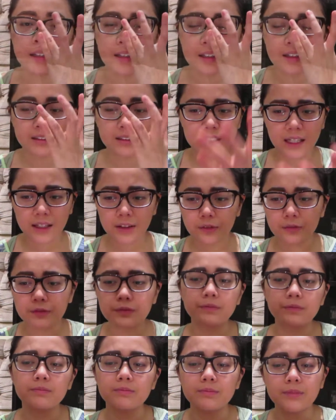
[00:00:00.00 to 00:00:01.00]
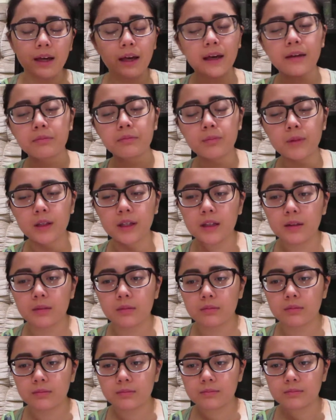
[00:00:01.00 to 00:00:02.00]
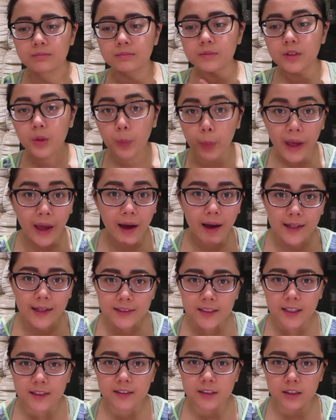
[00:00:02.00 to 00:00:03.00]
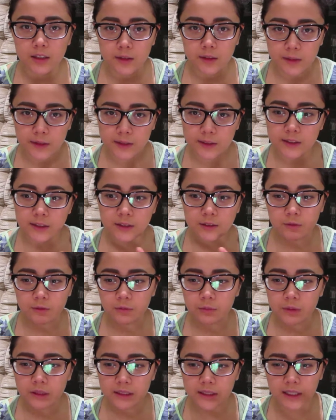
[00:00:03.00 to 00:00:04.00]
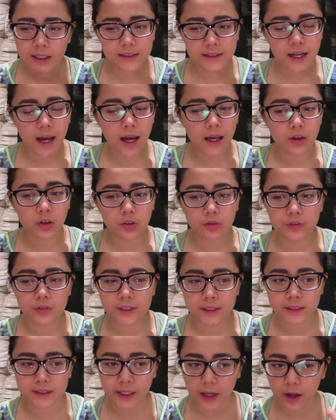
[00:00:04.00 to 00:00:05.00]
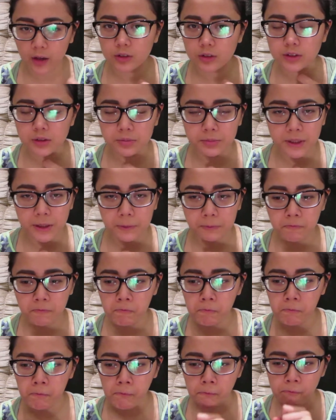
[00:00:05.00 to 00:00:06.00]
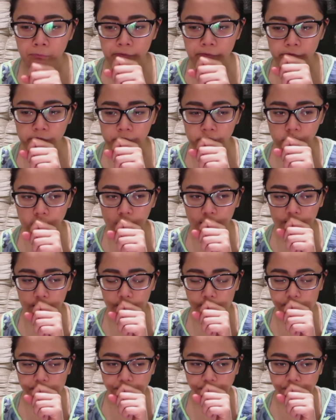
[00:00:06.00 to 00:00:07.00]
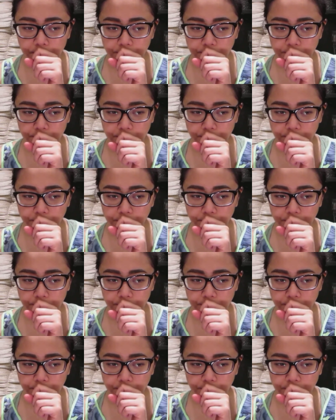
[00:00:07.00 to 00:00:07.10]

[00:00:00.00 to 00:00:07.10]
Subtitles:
it's kind of, the way I taste it at least, it tastes kind of stale to me. I